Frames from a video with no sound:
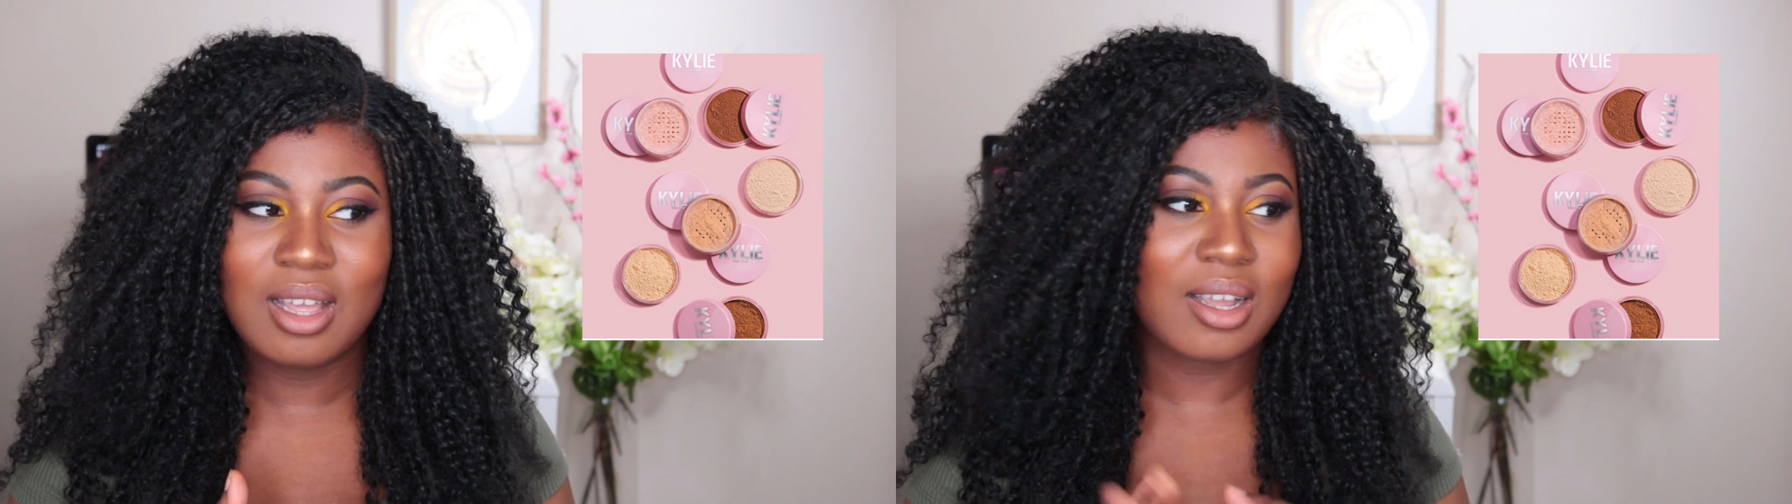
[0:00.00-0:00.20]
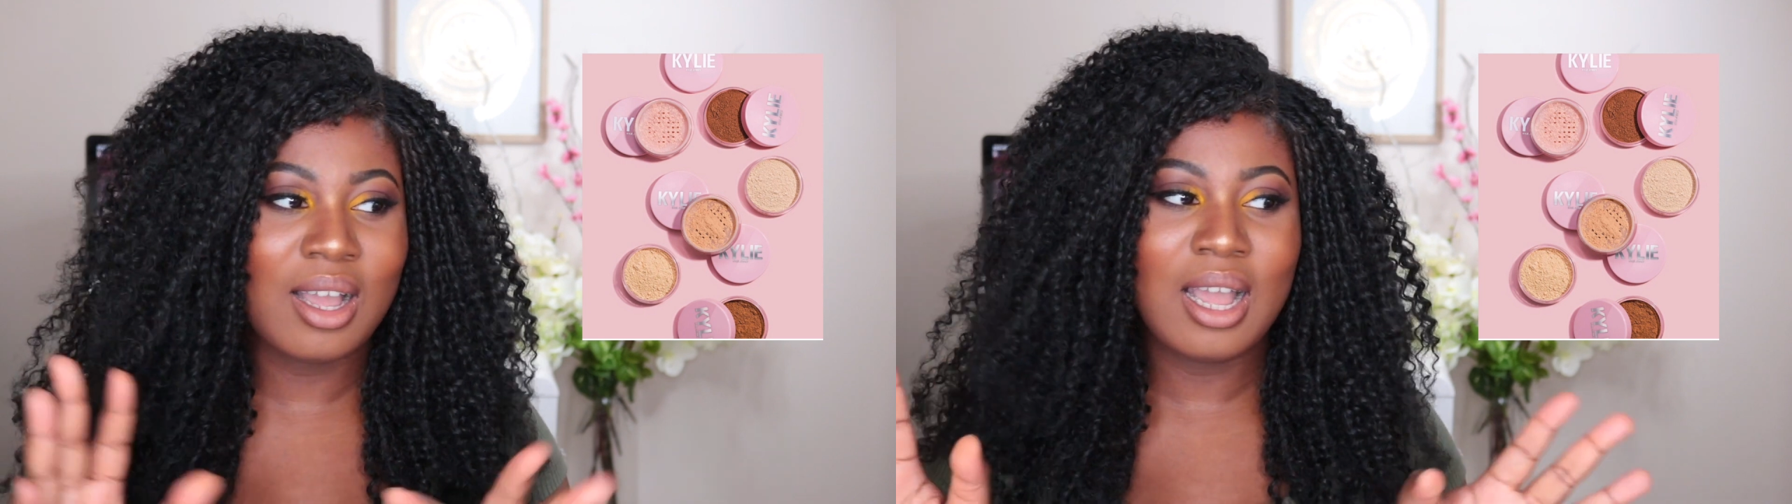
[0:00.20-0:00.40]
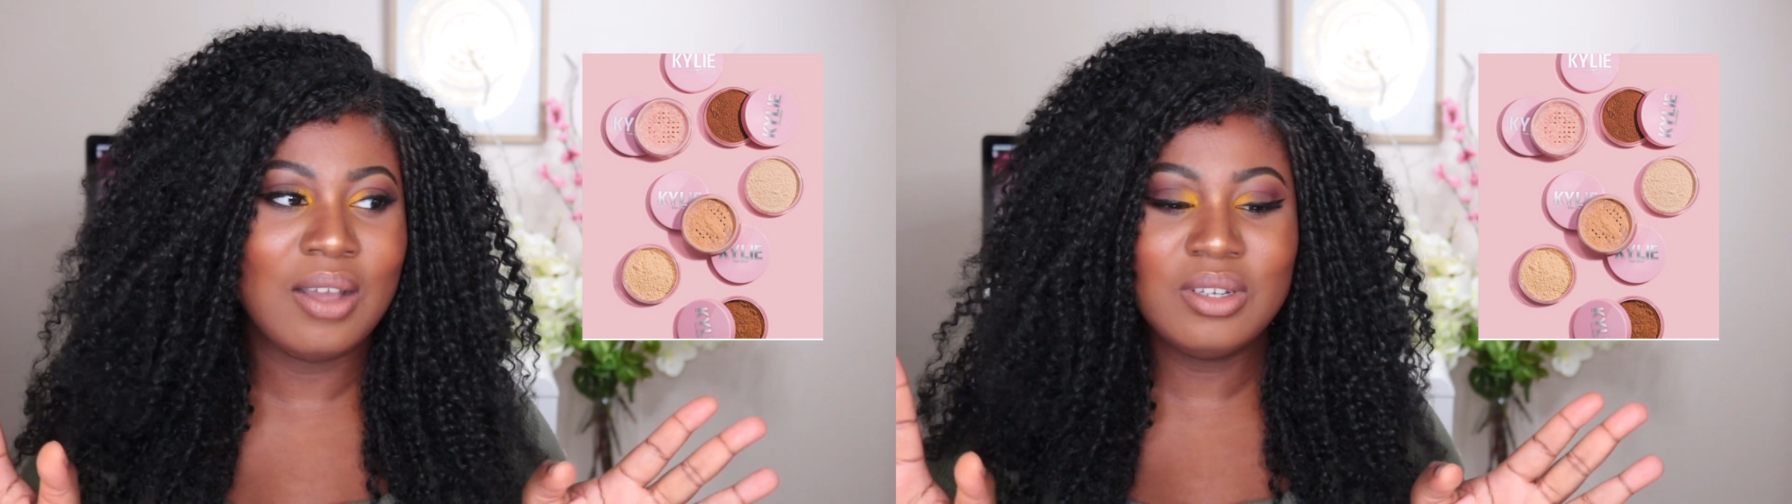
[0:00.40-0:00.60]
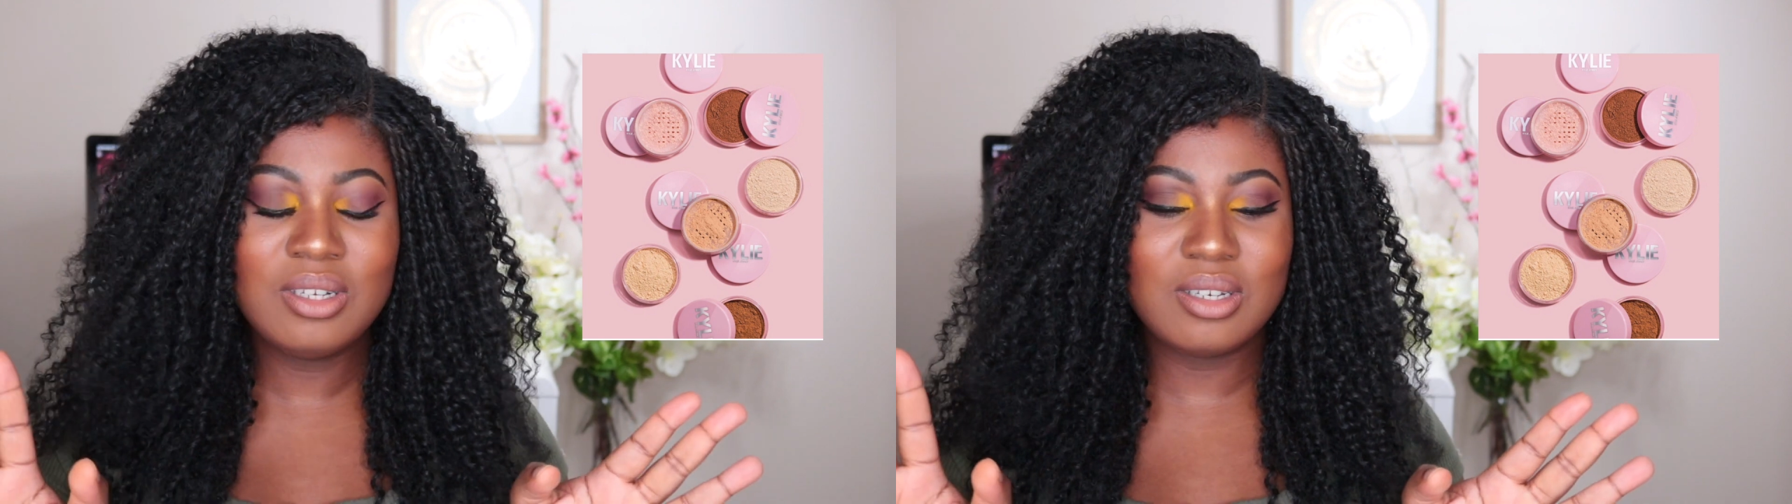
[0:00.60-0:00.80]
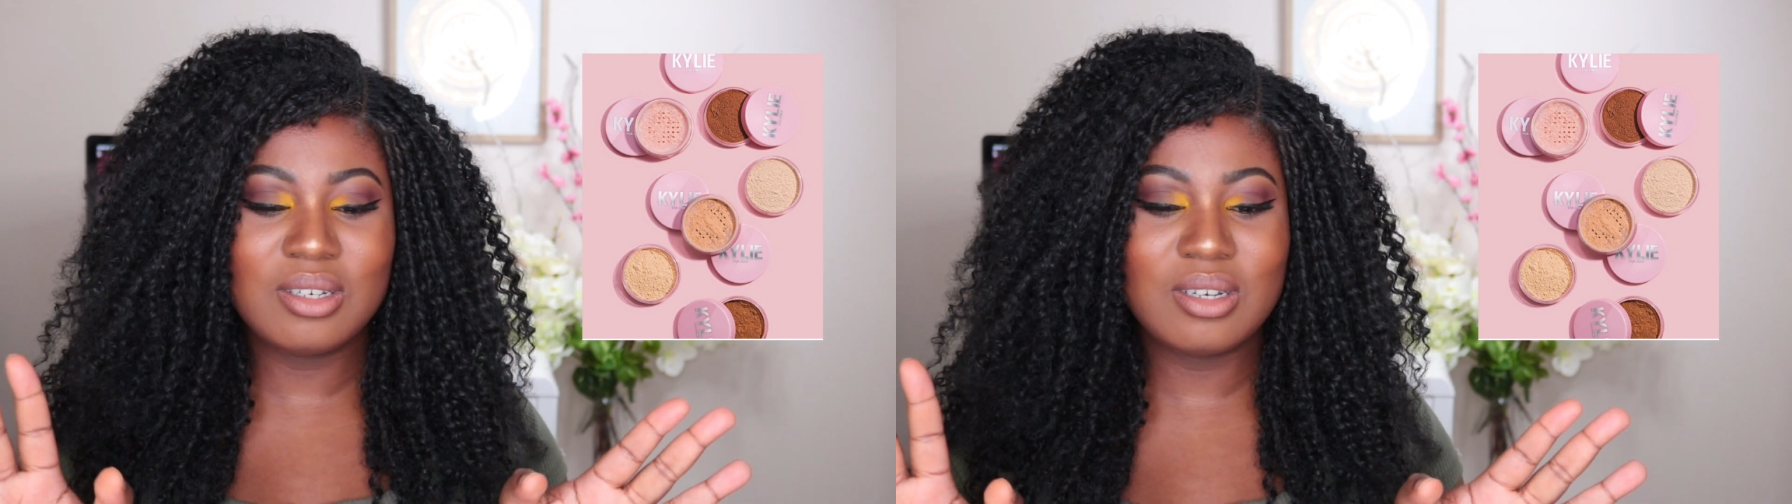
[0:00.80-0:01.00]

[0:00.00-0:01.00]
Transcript: Like, I haven't